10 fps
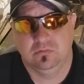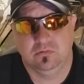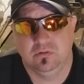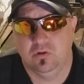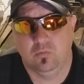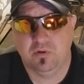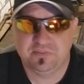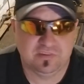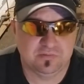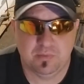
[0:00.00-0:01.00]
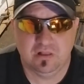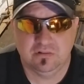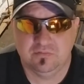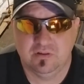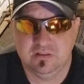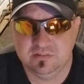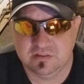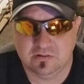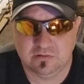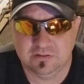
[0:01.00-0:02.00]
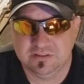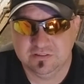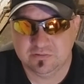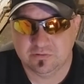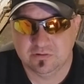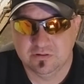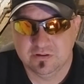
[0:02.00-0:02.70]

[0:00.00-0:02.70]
you know, what the smell of honeysuckle is, or